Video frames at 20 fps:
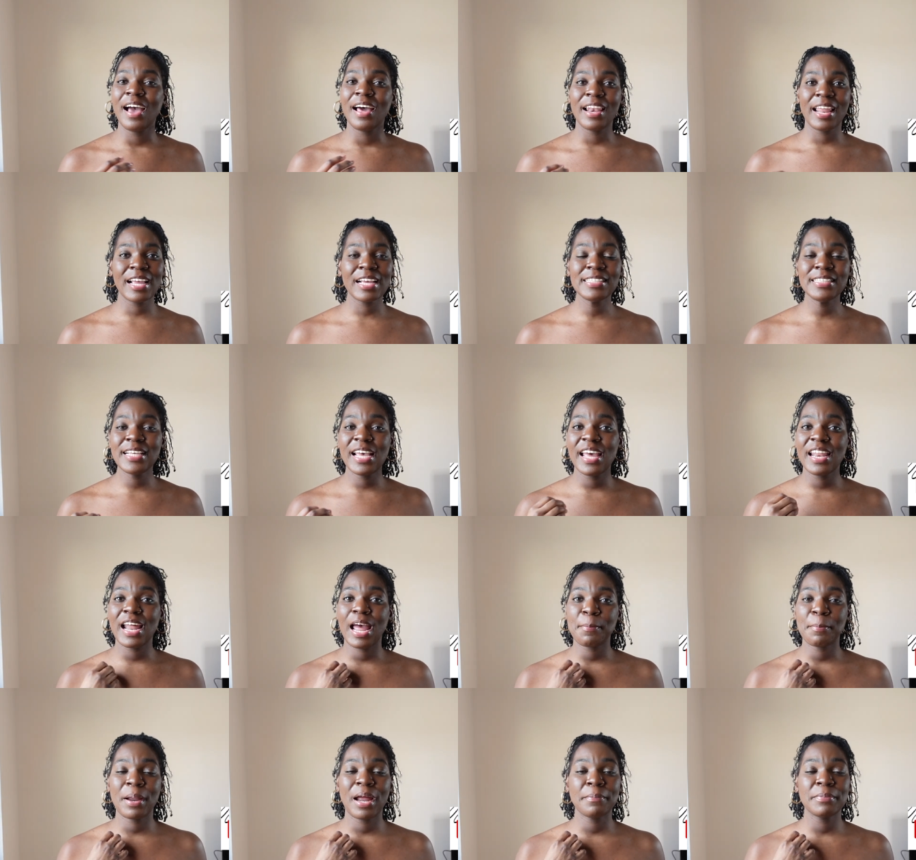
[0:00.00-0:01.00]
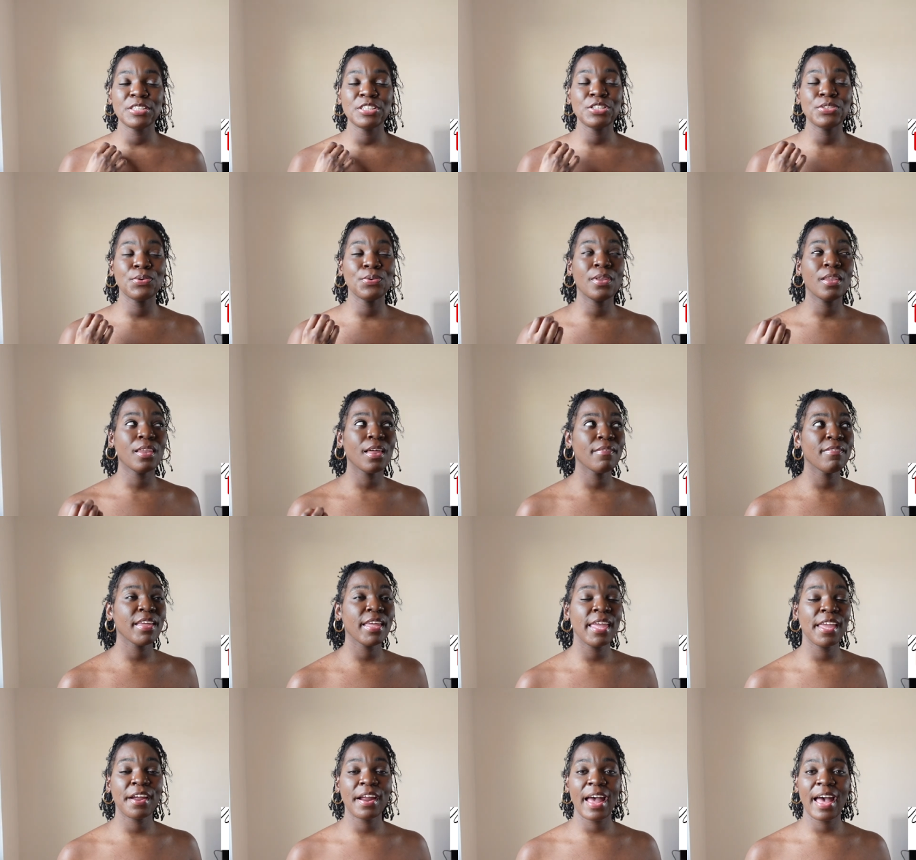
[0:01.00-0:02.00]
like i said i promise you will love it
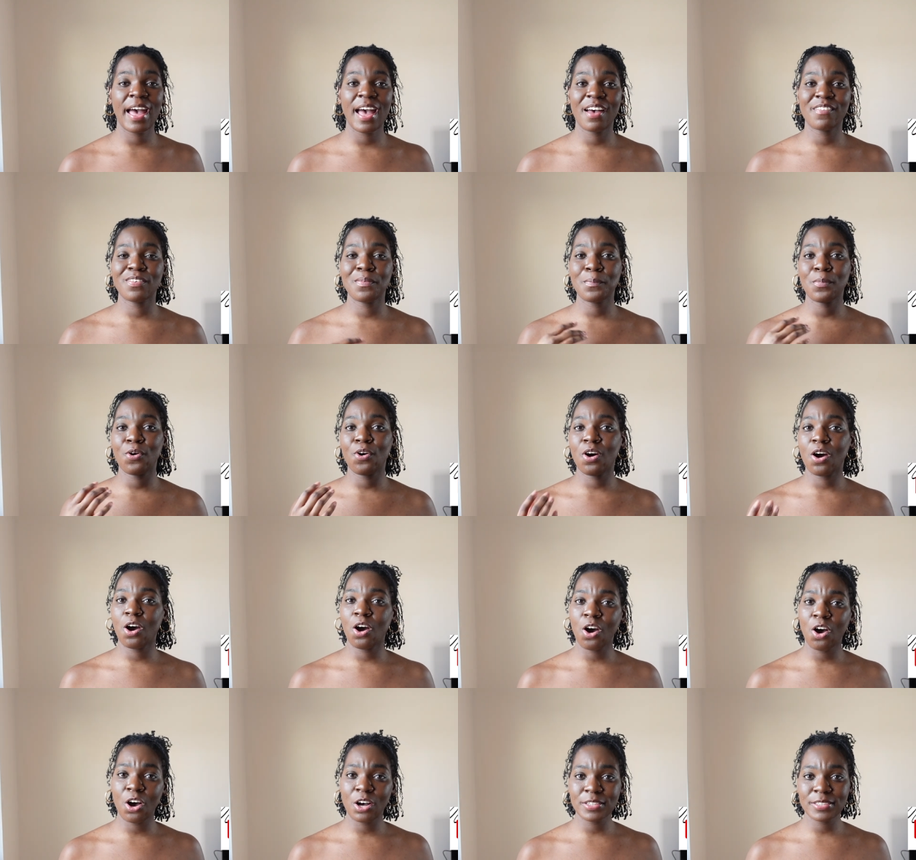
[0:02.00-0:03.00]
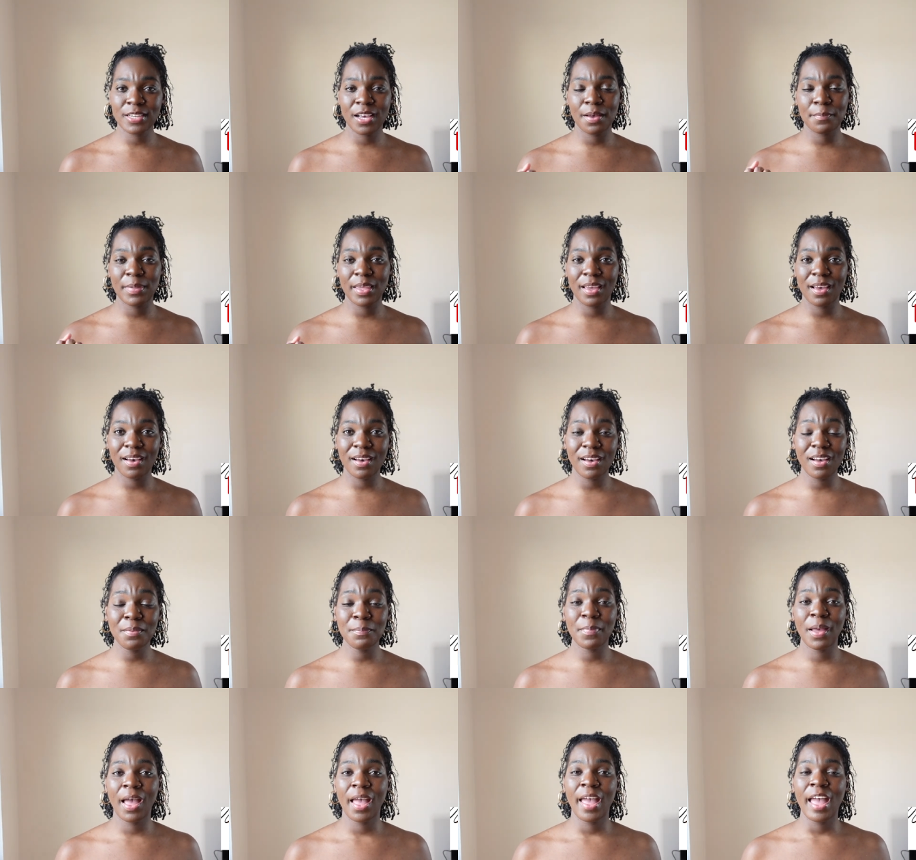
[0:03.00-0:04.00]
here i have more hauls coming
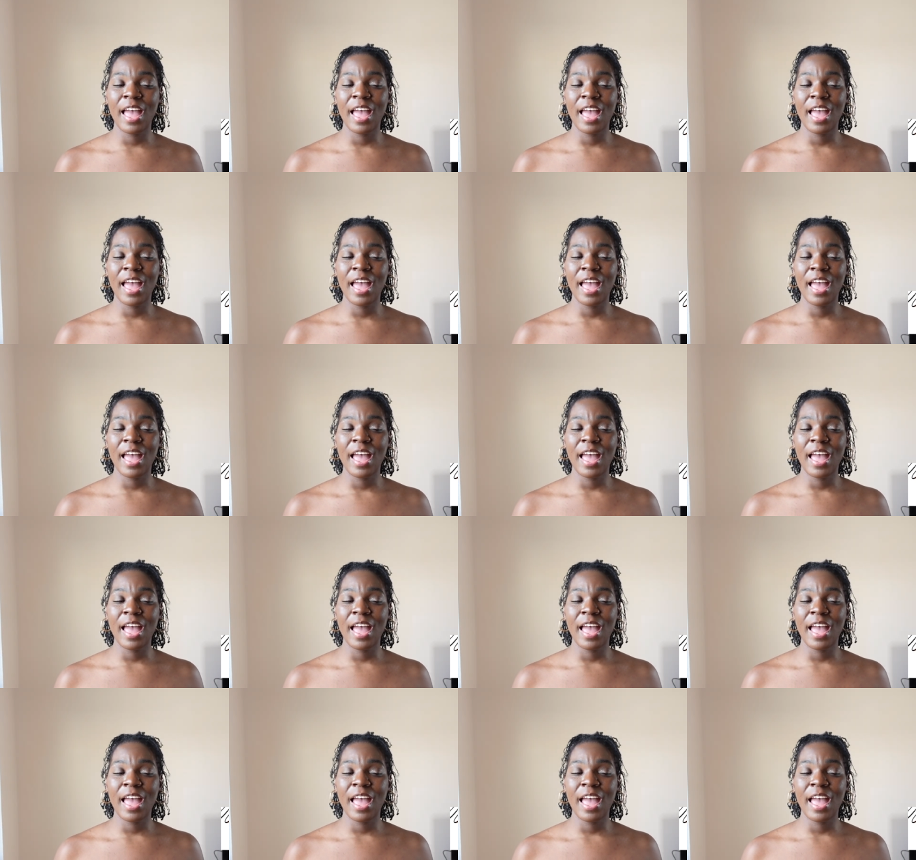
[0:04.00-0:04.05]
up